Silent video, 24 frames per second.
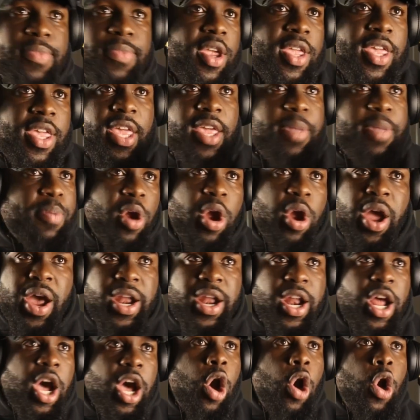keeper had
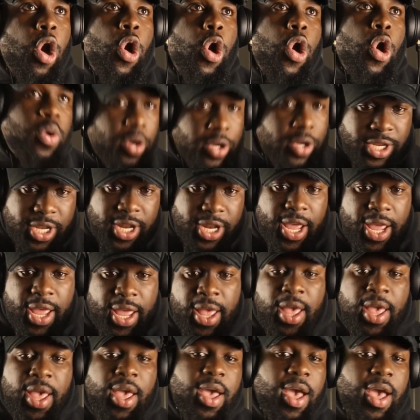a howler today.
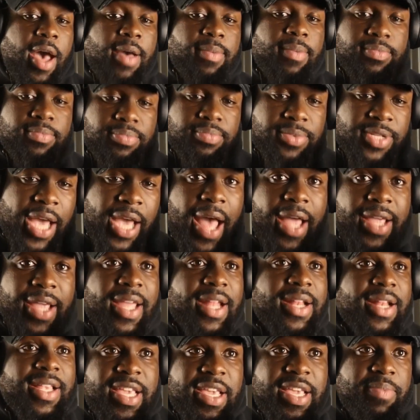KAA
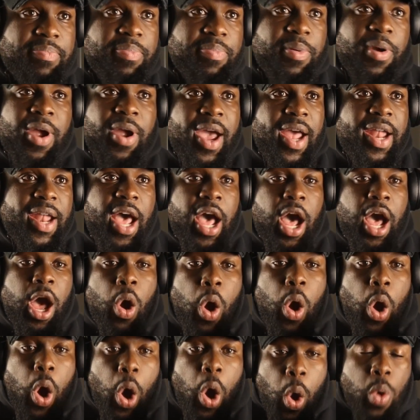Gent keeper had a
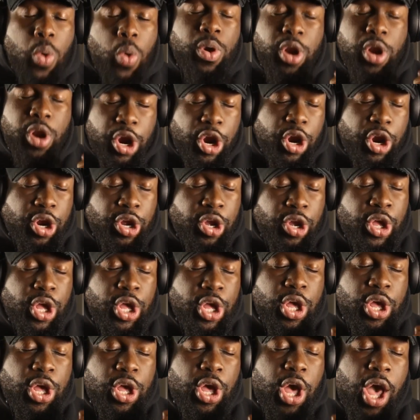howler
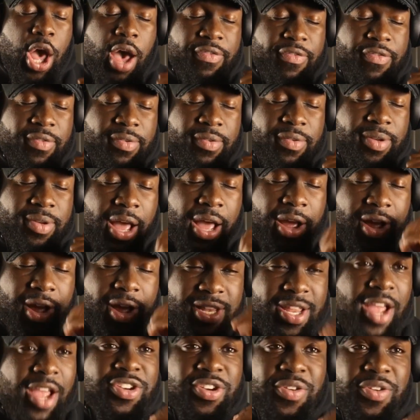of a
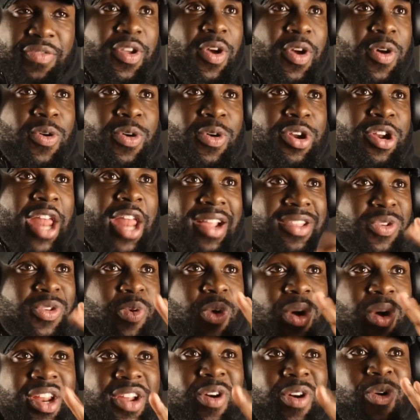catastrophe howler. Like 2
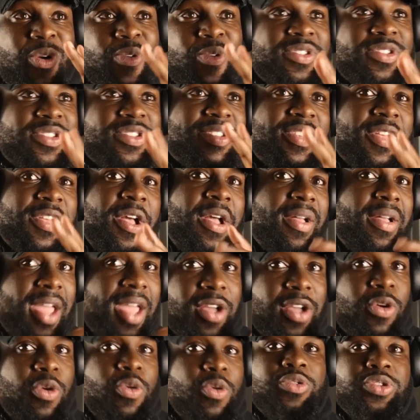of the goals,
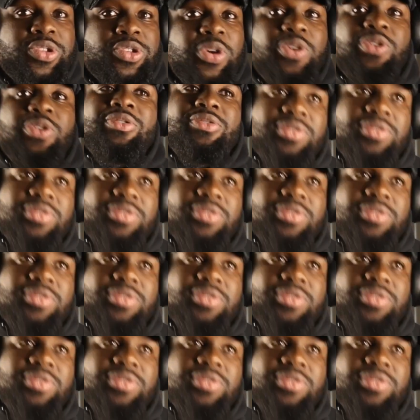Nkunku's goal,